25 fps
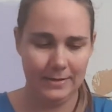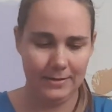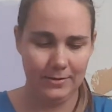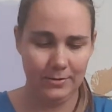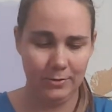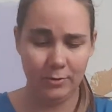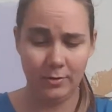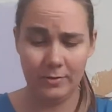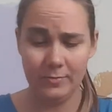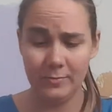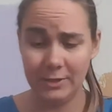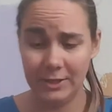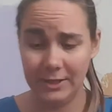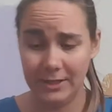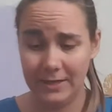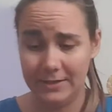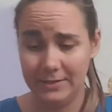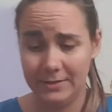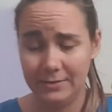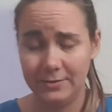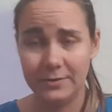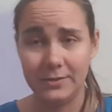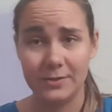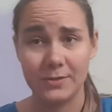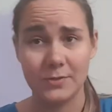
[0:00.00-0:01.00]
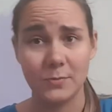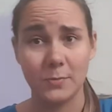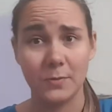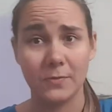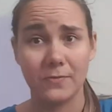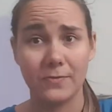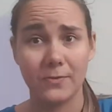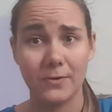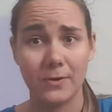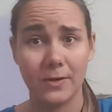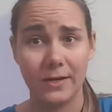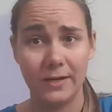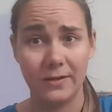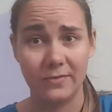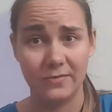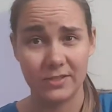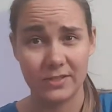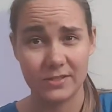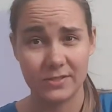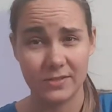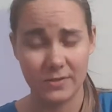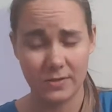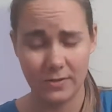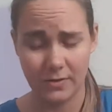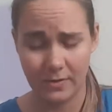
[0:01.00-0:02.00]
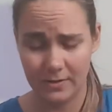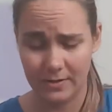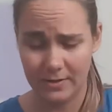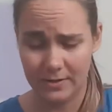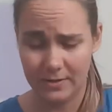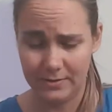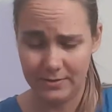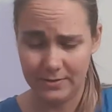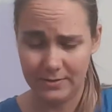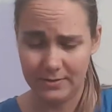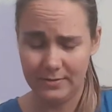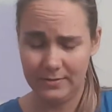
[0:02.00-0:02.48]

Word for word: Normally I do this before I even start